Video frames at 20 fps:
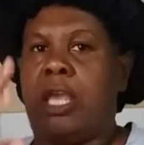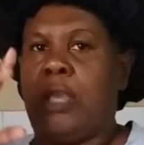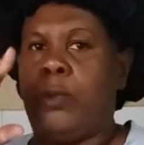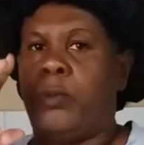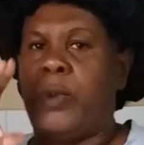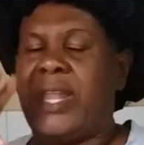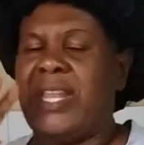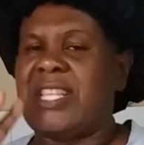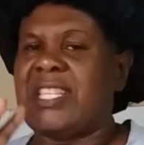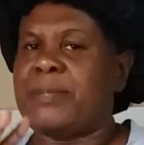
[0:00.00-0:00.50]

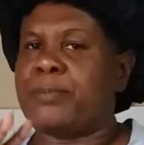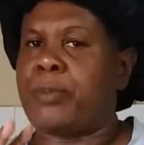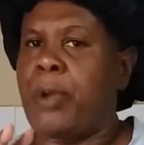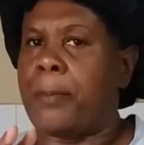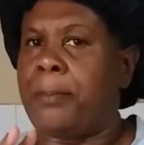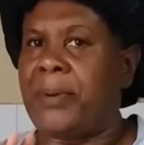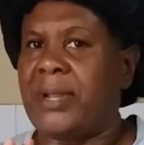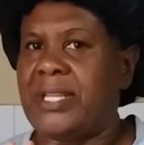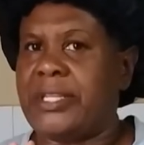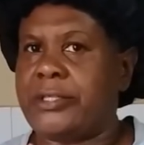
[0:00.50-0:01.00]
When it's
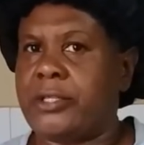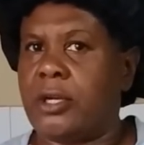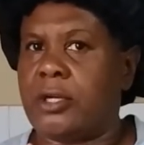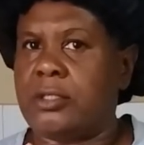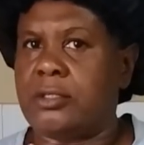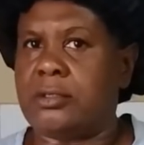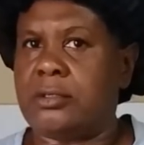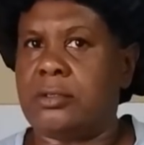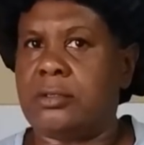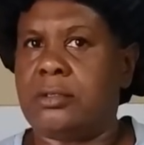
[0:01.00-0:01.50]
properly
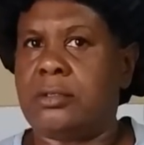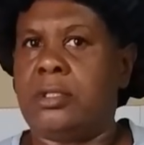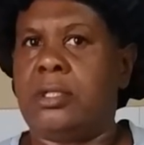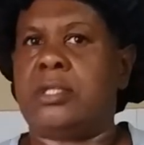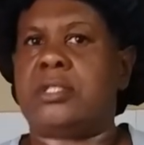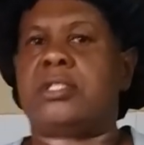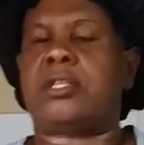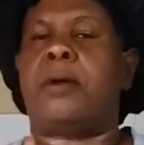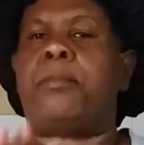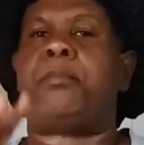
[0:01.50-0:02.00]
done,
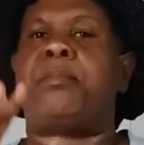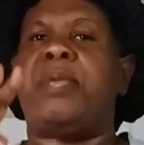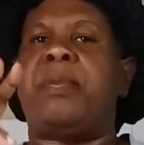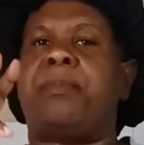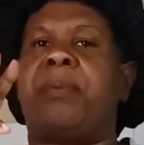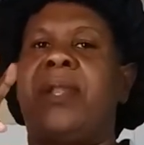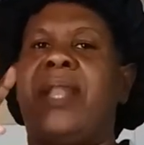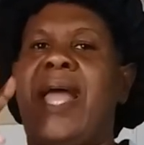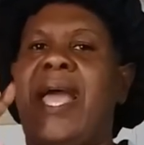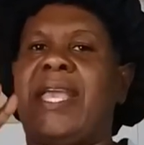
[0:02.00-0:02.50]
some
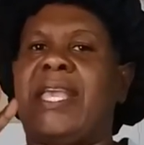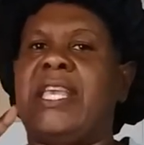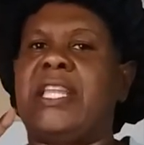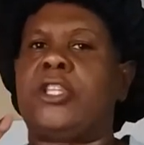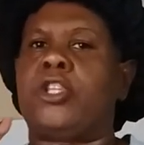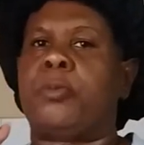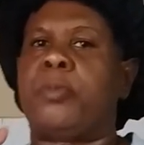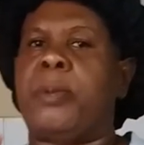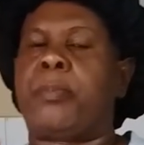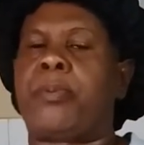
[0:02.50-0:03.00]
people like
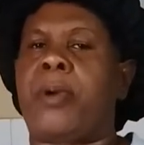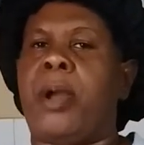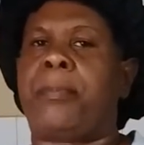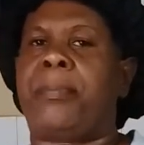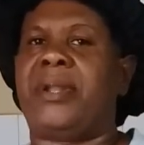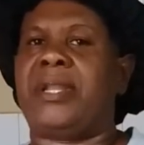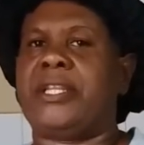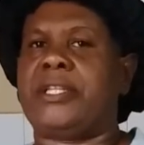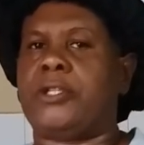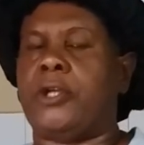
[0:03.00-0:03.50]
it to be
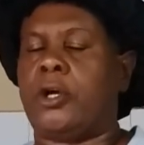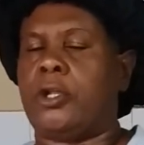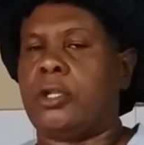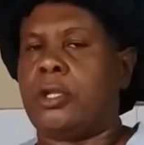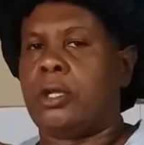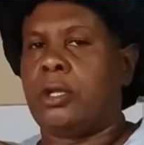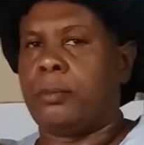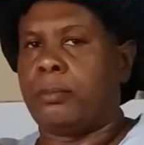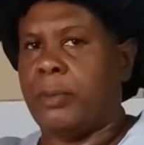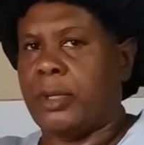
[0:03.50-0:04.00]
properly
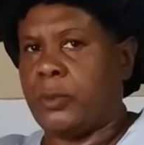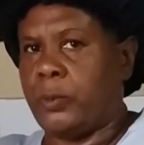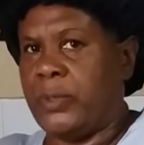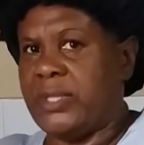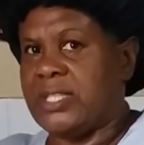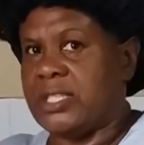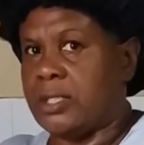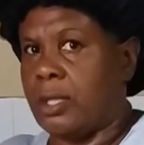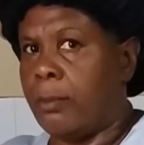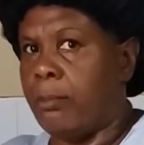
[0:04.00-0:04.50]
done, but
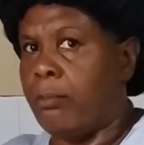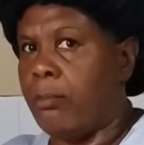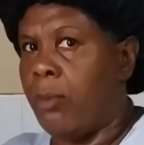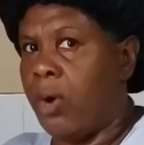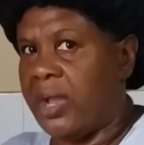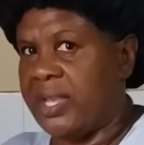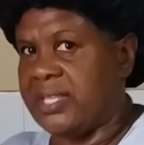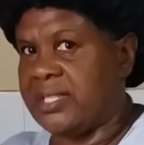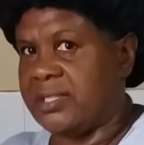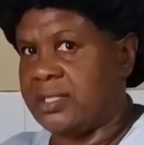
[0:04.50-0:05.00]
with some
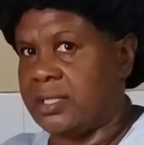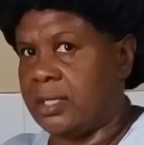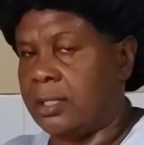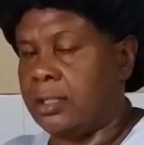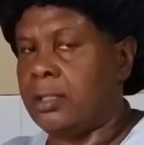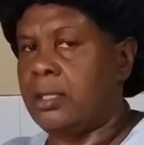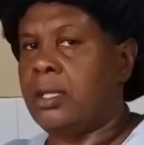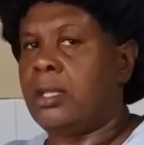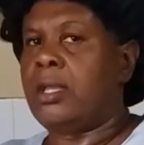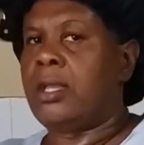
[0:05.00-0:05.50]
moisture.
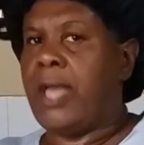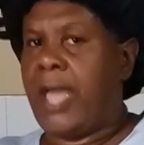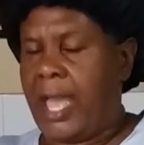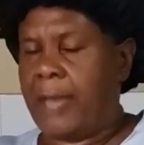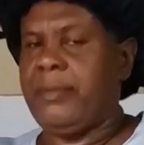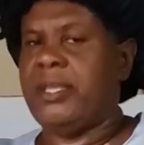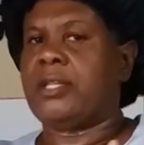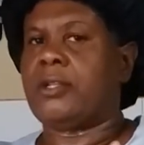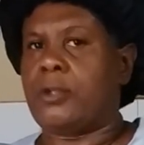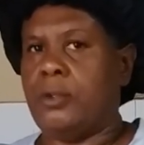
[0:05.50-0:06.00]

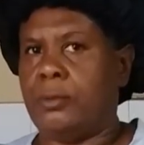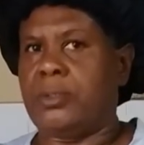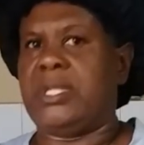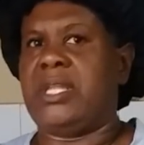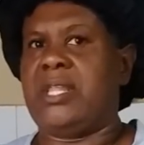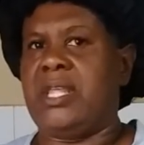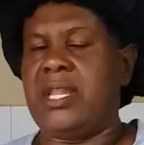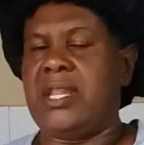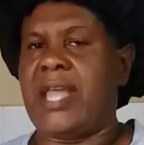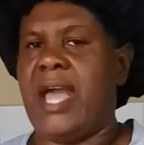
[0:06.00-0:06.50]
I'm
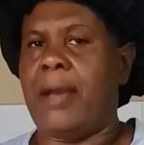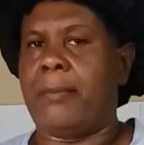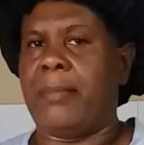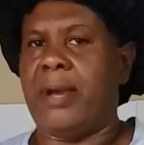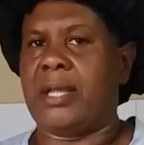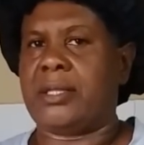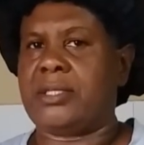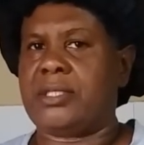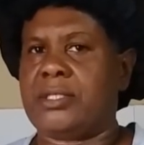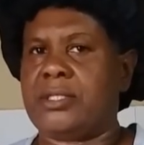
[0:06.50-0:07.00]
included in that
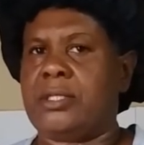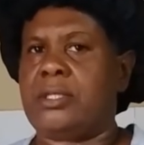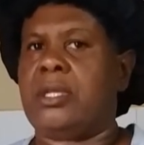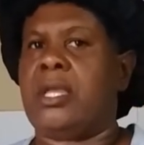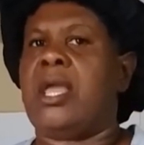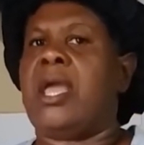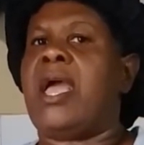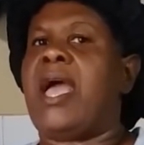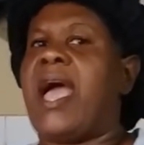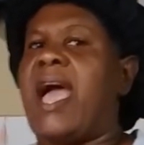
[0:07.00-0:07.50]
batch.
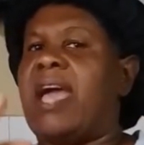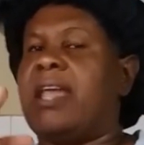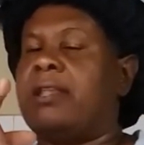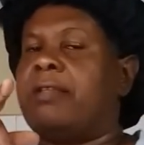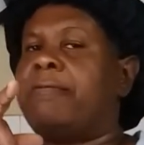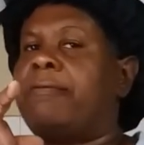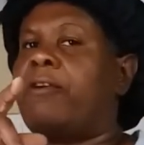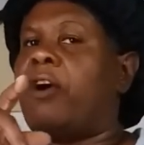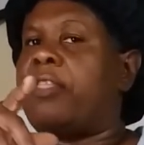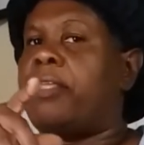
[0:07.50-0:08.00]

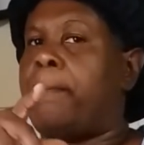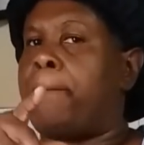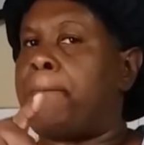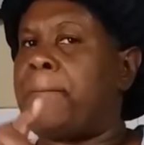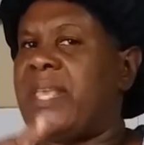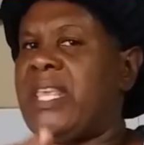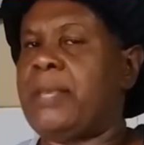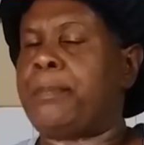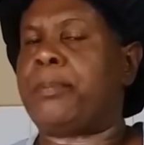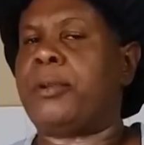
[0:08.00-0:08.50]
And for the
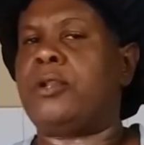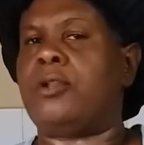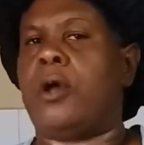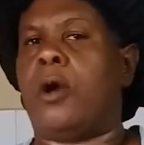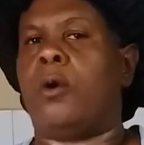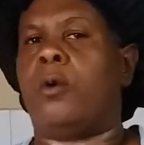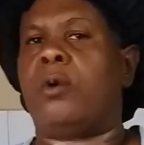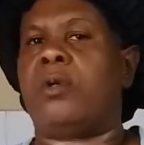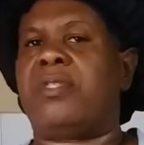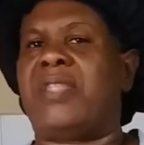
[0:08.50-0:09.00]
people
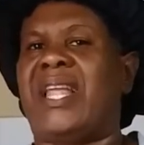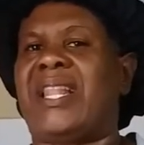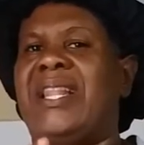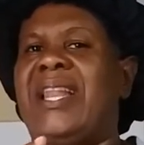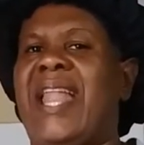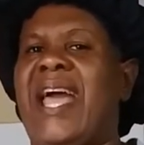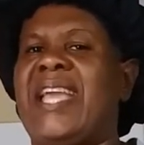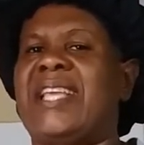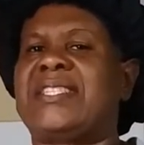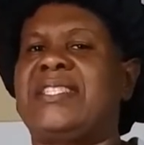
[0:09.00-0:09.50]
now
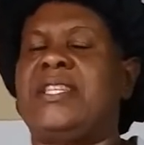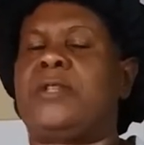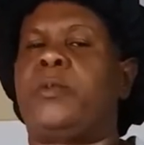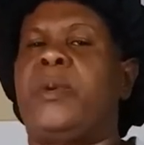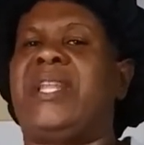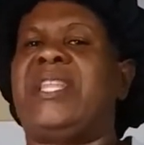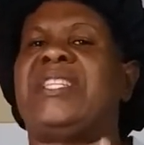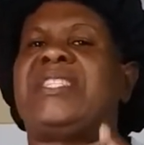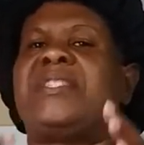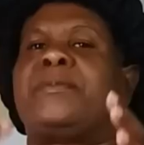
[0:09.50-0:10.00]
that likes it
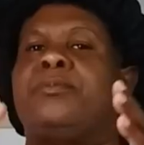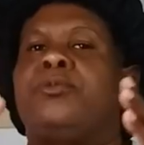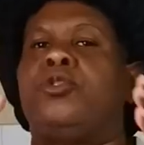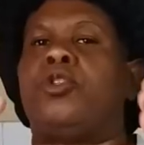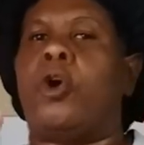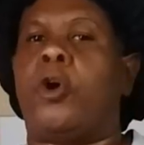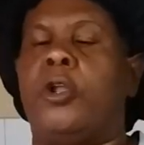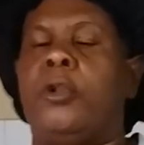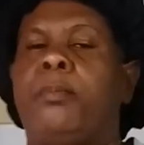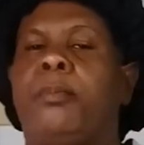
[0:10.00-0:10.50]
when it's
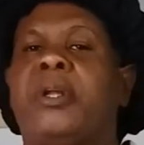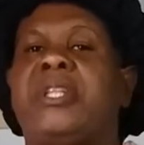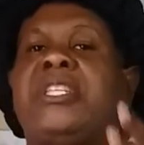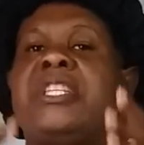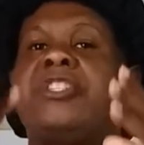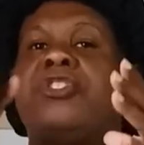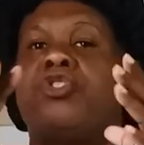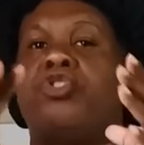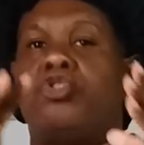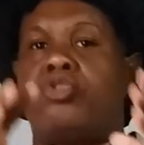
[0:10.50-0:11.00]
done, but
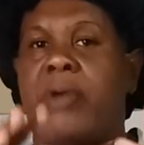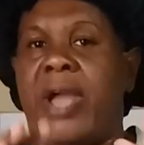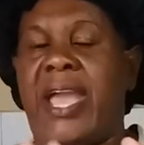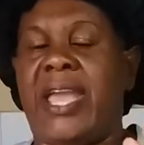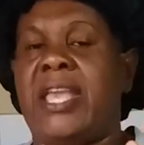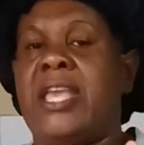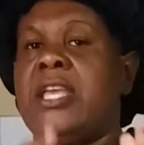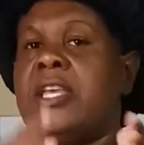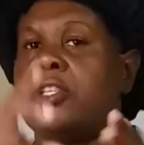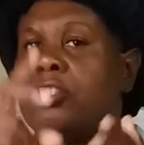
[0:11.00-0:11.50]
it's dry.